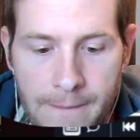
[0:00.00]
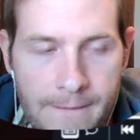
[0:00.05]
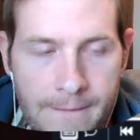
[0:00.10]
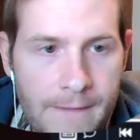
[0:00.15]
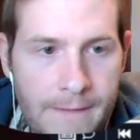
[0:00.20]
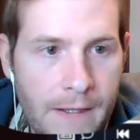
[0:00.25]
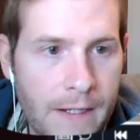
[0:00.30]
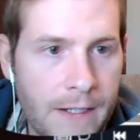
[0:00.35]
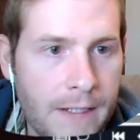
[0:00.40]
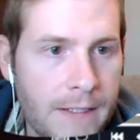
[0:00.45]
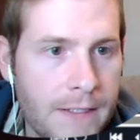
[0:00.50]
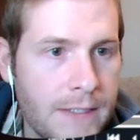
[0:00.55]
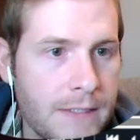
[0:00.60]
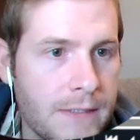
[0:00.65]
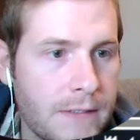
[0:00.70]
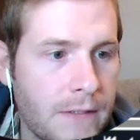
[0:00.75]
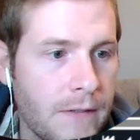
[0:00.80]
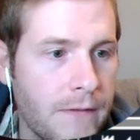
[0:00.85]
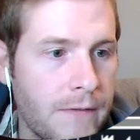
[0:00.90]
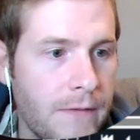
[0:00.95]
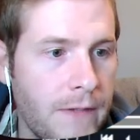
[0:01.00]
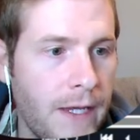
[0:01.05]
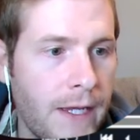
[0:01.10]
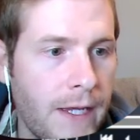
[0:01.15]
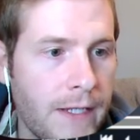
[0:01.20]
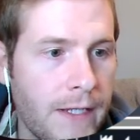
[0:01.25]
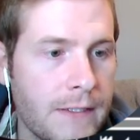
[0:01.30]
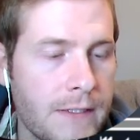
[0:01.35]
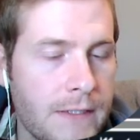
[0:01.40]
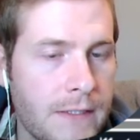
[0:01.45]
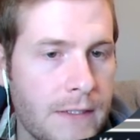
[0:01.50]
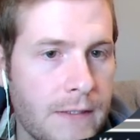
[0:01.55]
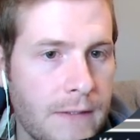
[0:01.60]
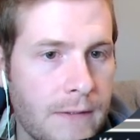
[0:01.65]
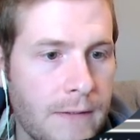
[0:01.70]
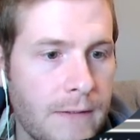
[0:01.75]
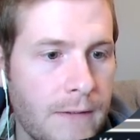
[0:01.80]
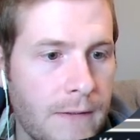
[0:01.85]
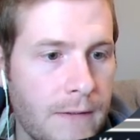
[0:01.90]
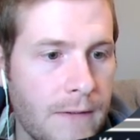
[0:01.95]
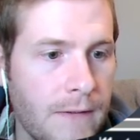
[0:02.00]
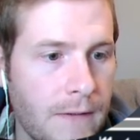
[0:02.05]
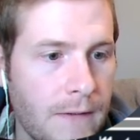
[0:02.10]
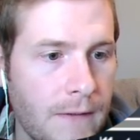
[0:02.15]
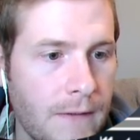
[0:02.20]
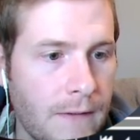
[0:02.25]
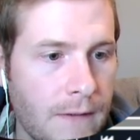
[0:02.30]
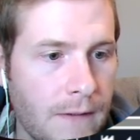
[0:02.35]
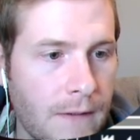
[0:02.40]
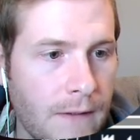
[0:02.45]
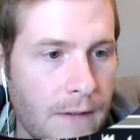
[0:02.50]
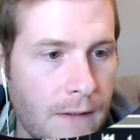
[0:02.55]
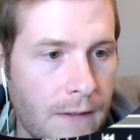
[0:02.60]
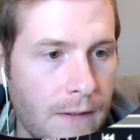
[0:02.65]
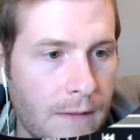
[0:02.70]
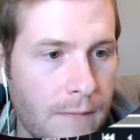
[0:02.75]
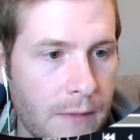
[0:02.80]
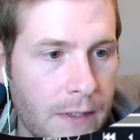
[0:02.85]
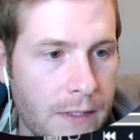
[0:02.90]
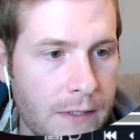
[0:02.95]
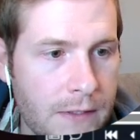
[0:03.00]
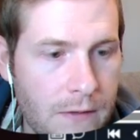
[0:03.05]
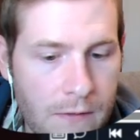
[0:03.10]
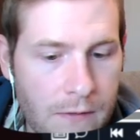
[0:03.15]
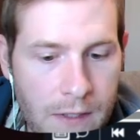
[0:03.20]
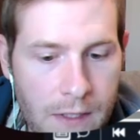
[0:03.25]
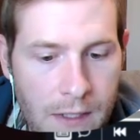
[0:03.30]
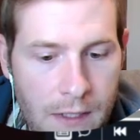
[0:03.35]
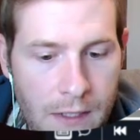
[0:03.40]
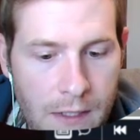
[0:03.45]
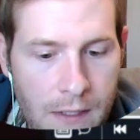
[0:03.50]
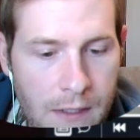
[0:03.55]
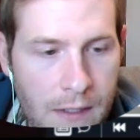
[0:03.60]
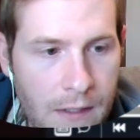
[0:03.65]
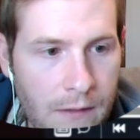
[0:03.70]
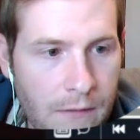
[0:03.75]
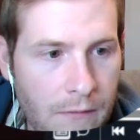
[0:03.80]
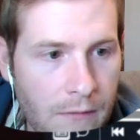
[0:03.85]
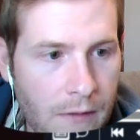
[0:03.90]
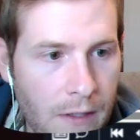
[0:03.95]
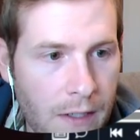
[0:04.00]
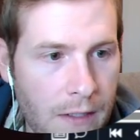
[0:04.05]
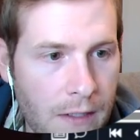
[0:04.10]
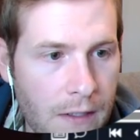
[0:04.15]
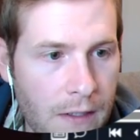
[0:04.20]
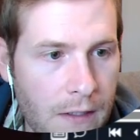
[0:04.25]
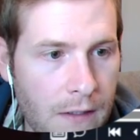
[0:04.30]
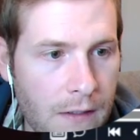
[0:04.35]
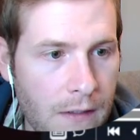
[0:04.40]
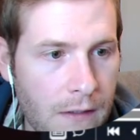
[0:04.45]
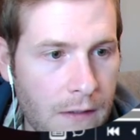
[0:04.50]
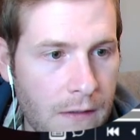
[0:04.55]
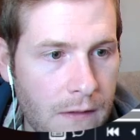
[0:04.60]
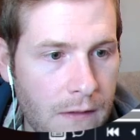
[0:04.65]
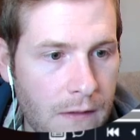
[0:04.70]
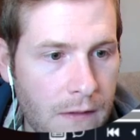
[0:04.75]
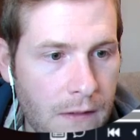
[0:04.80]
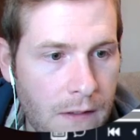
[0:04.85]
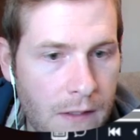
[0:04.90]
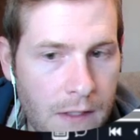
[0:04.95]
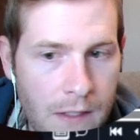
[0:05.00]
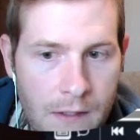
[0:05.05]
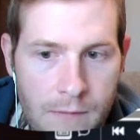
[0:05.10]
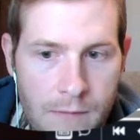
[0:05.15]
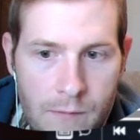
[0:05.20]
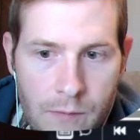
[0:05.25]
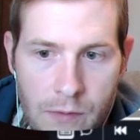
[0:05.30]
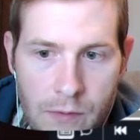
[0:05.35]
Now I can discard that. Let's go ahead and ready up.